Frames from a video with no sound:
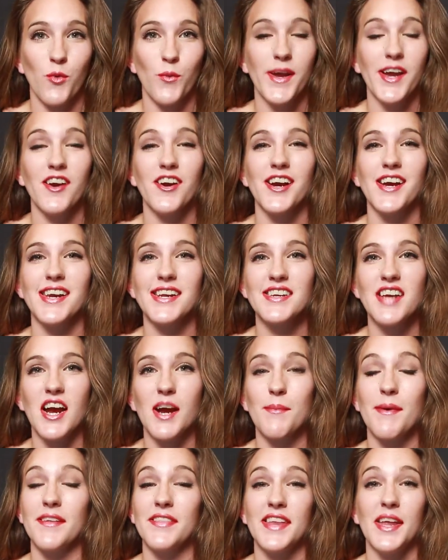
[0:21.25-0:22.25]
We are going to talk
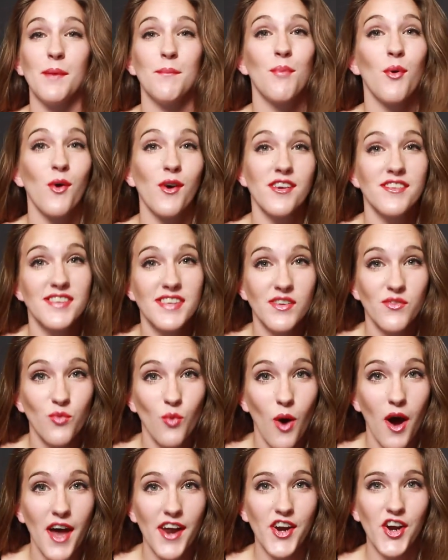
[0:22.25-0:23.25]
about the importance of
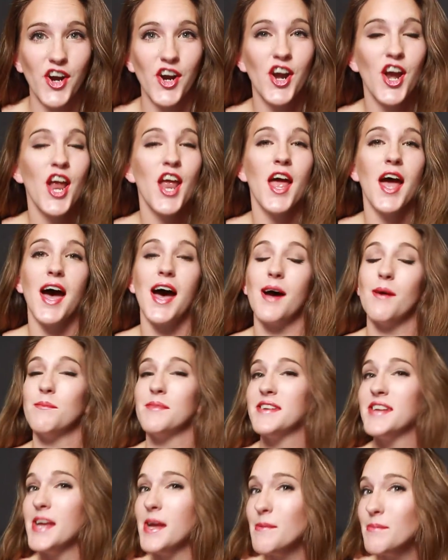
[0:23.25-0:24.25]
water,
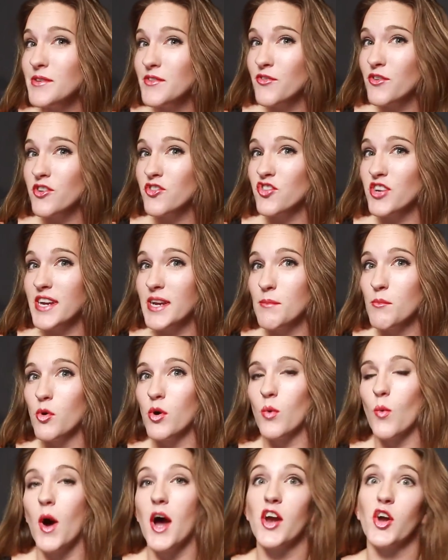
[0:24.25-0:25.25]
um, tips for drinking
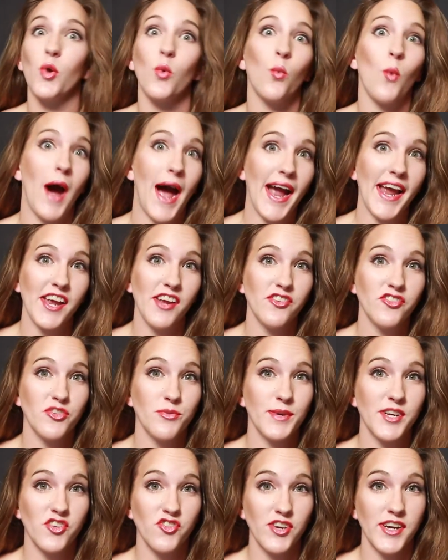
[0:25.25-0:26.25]
more water, why you
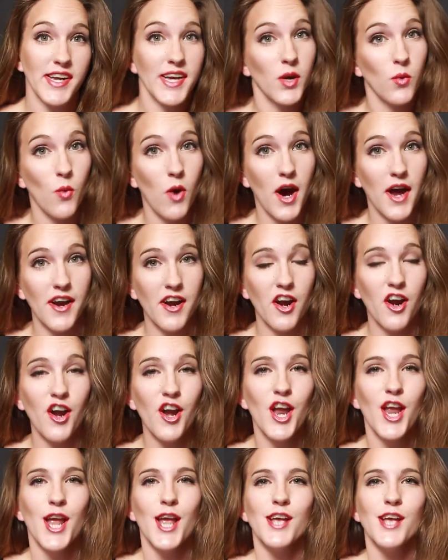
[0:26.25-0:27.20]
should be drinking water.